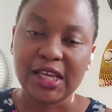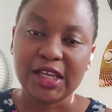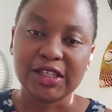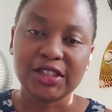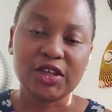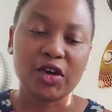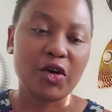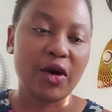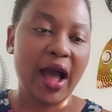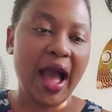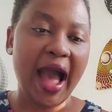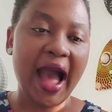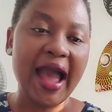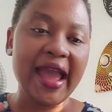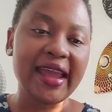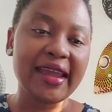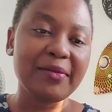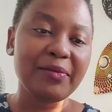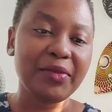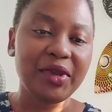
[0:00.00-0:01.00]
So
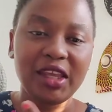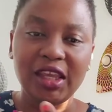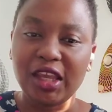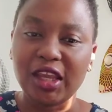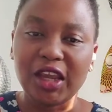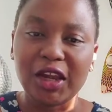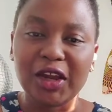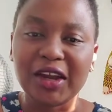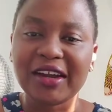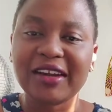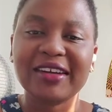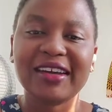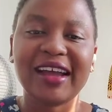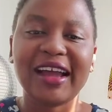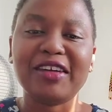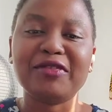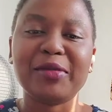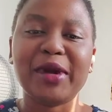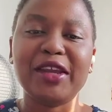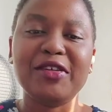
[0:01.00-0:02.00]
I am here, I
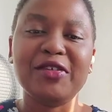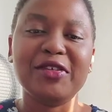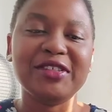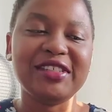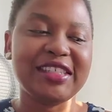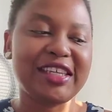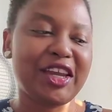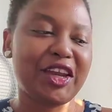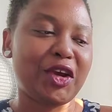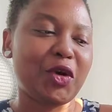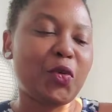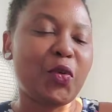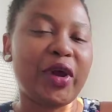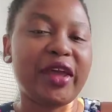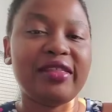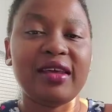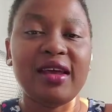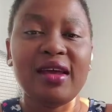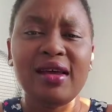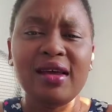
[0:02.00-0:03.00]
have my notes here
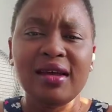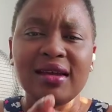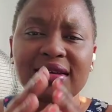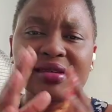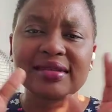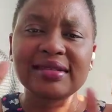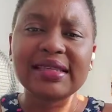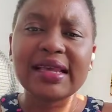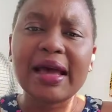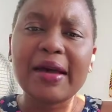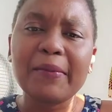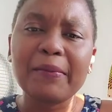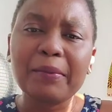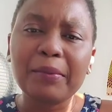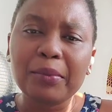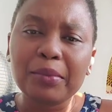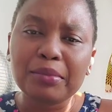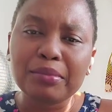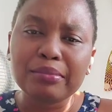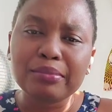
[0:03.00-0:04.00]
with
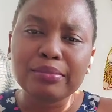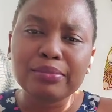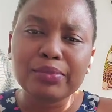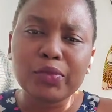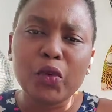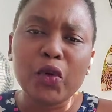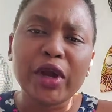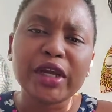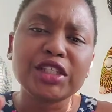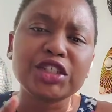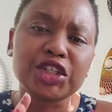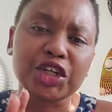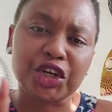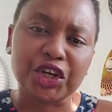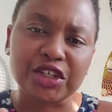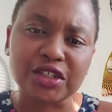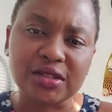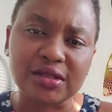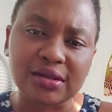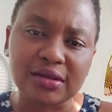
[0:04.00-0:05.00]
some
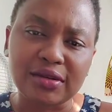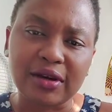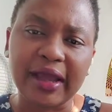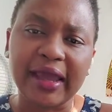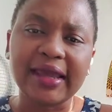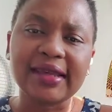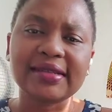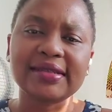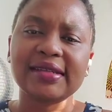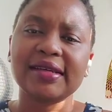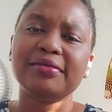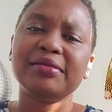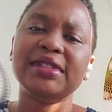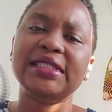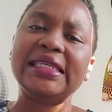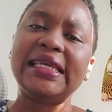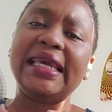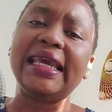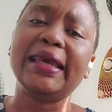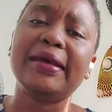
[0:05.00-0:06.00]
pointers, okay, some
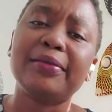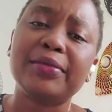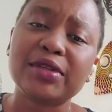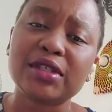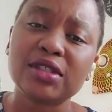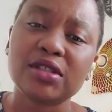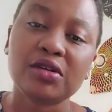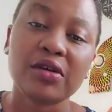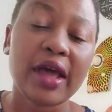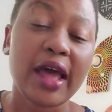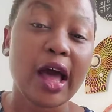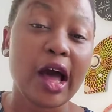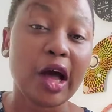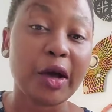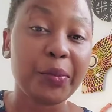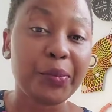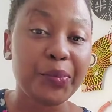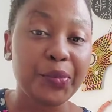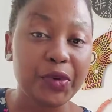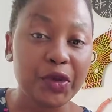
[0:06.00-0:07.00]
tips to
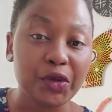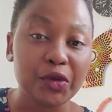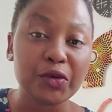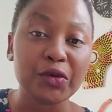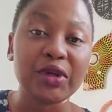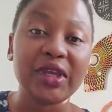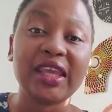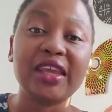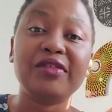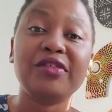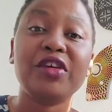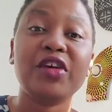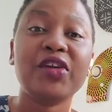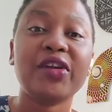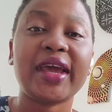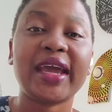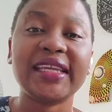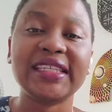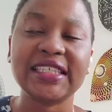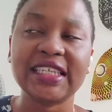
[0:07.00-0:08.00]
help you, give you an
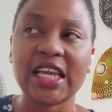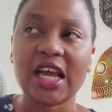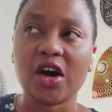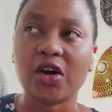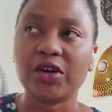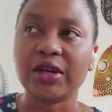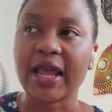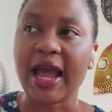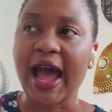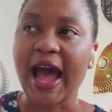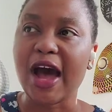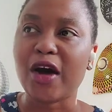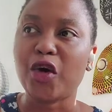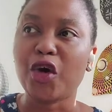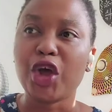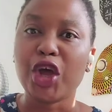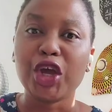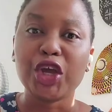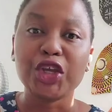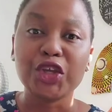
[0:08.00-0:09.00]
idea on how
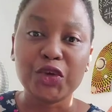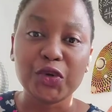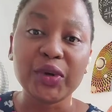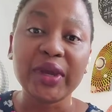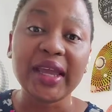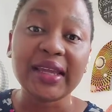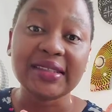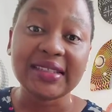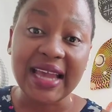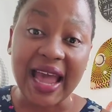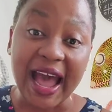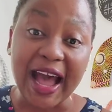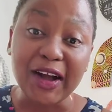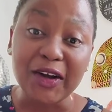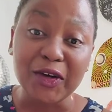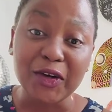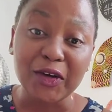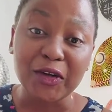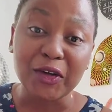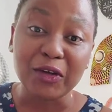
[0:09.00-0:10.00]
you can
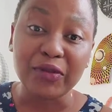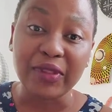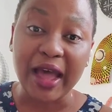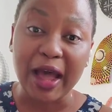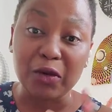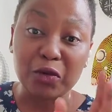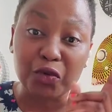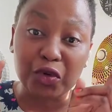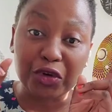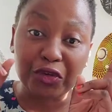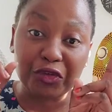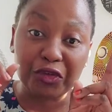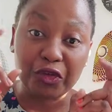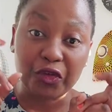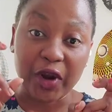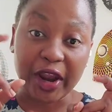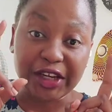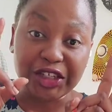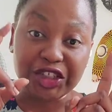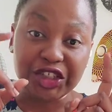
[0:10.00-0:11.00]
tackle that
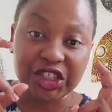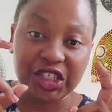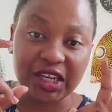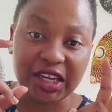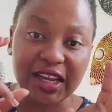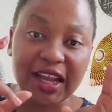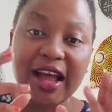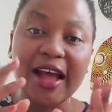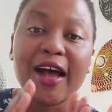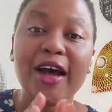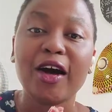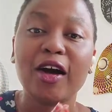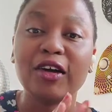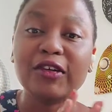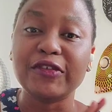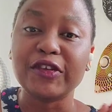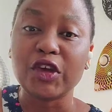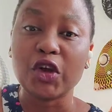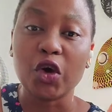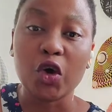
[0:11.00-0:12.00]
refreshing
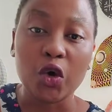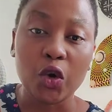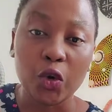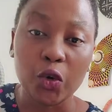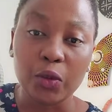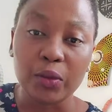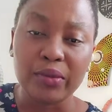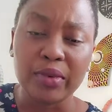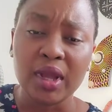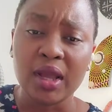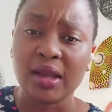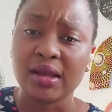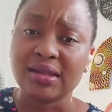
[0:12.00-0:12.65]
of your home.